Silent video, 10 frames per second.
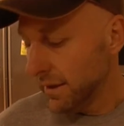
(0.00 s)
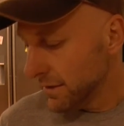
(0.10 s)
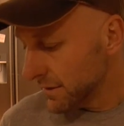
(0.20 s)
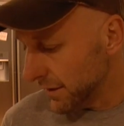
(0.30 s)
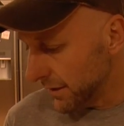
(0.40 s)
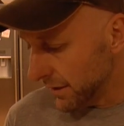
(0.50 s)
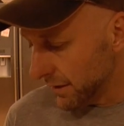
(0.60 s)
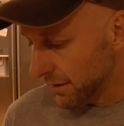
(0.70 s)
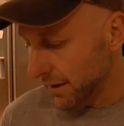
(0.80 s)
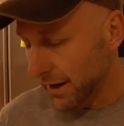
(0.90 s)

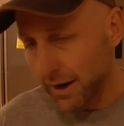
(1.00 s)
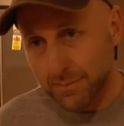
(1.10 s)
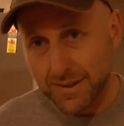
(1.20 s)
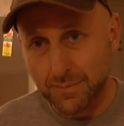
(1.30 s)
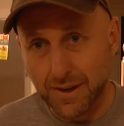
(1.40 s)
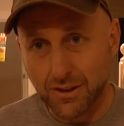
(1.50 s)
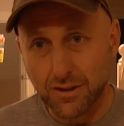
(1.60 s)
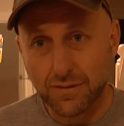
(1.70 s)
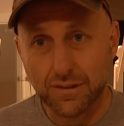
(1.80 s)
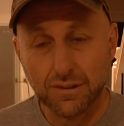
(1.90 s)
So I hope that's been
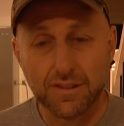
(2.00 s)
useful.